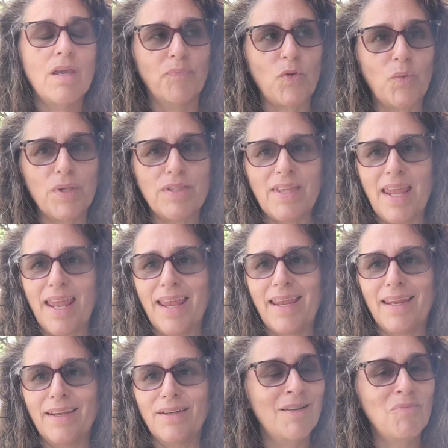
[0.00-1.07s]
with
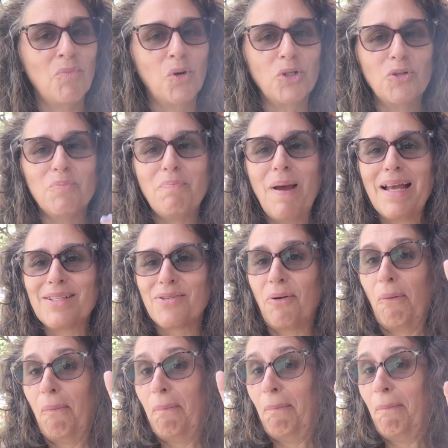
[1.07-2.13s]
a mortar and
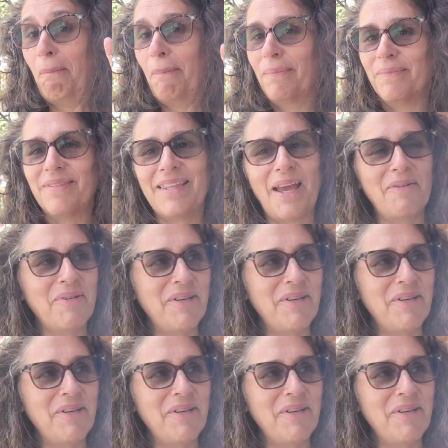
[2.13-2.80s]
pestle that we